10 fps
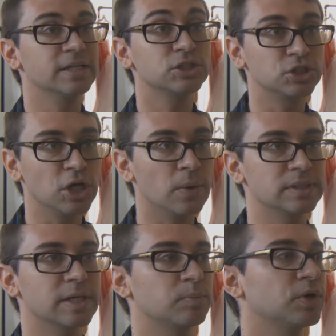It's a show.
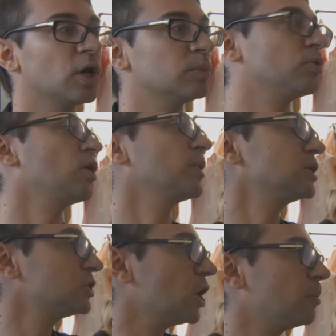It's like putting on a
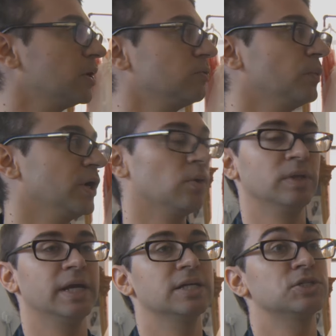Broadway show, but we
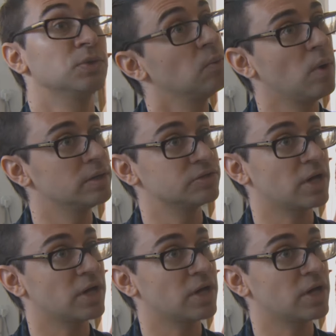only get to do it one